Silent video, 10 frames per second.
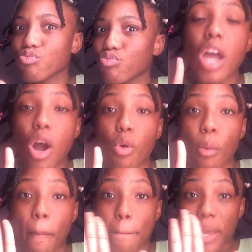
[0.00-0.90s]
Now,
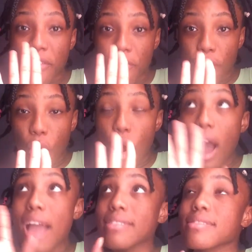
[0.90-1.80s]
before
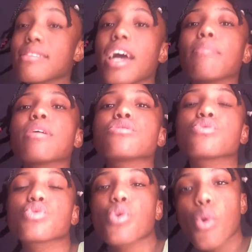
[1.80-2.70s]
I start my
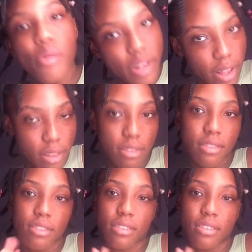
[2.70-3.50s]
tutorial,